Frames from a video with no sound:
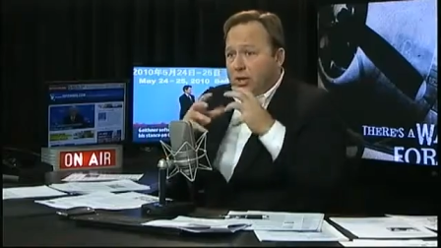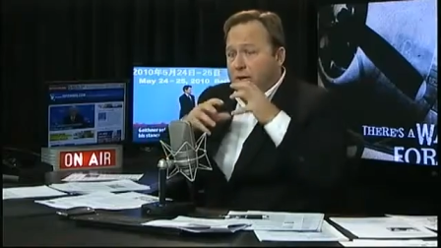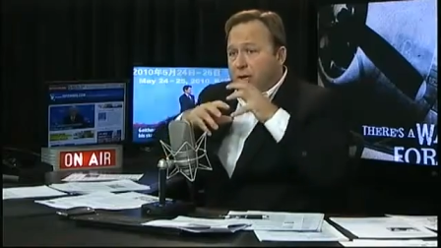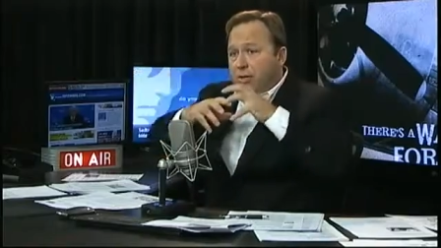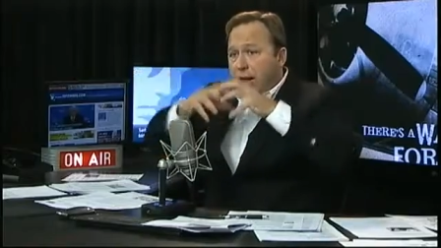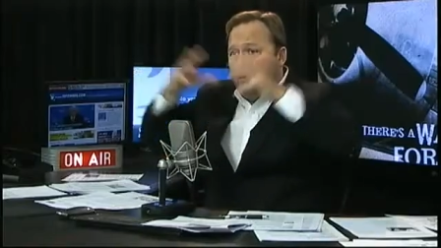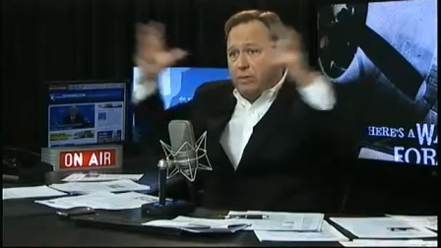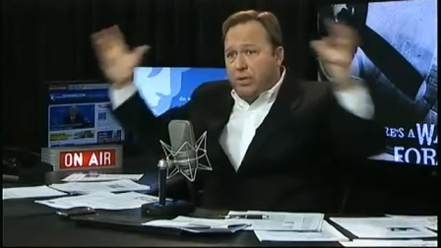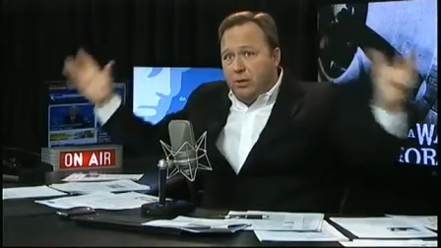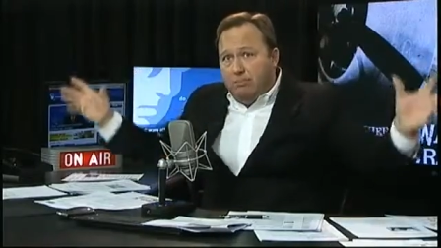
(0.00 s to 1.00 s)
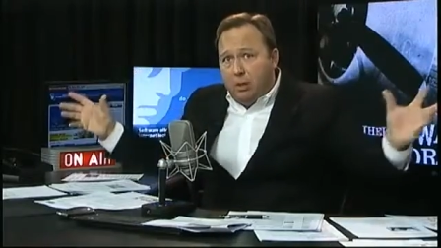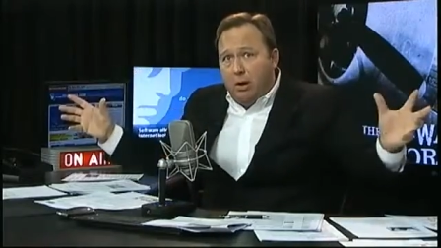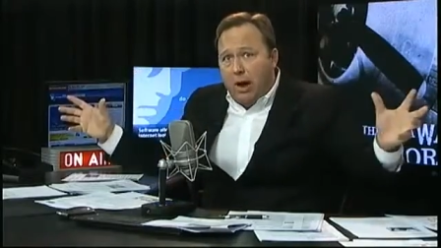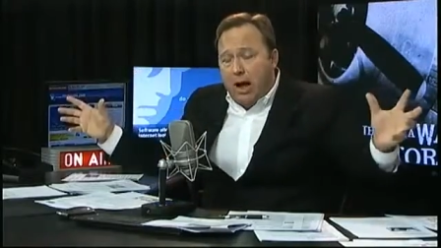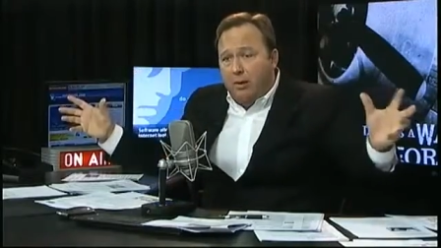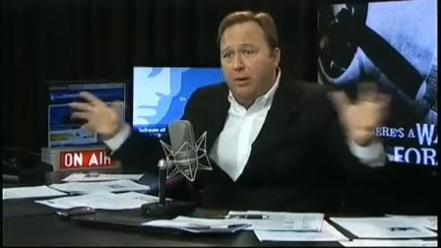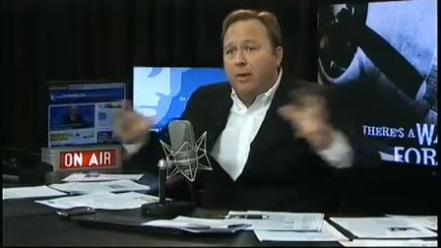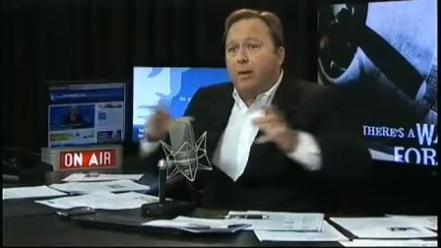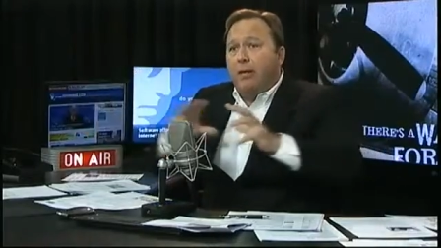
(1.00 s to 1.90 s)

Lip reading: You see the containment facility blow out.